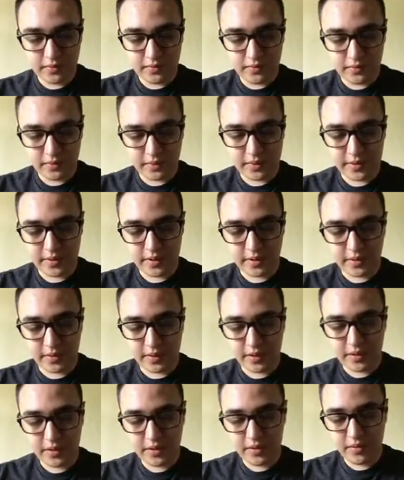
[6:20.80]
Right, there we
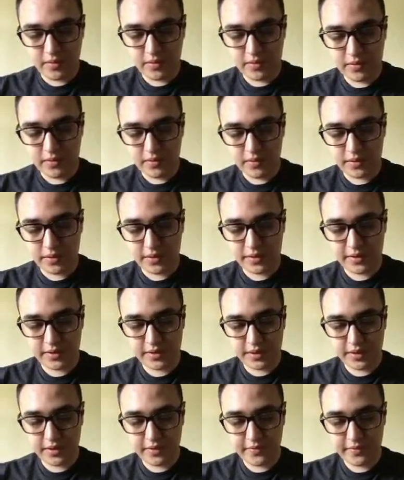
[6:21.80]
go. Good
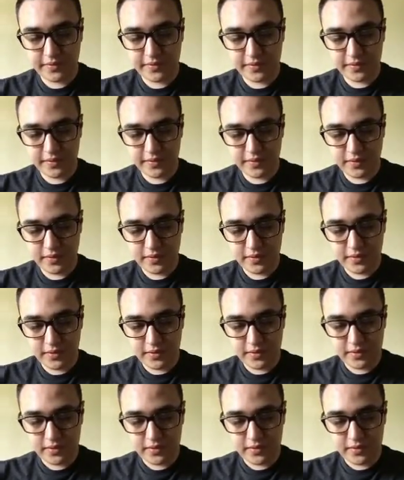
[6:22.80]
stuff.
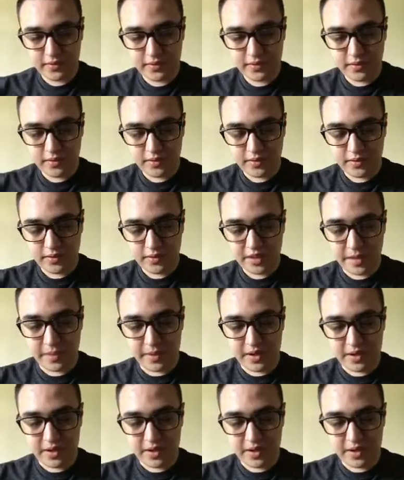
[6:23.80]
Damn it.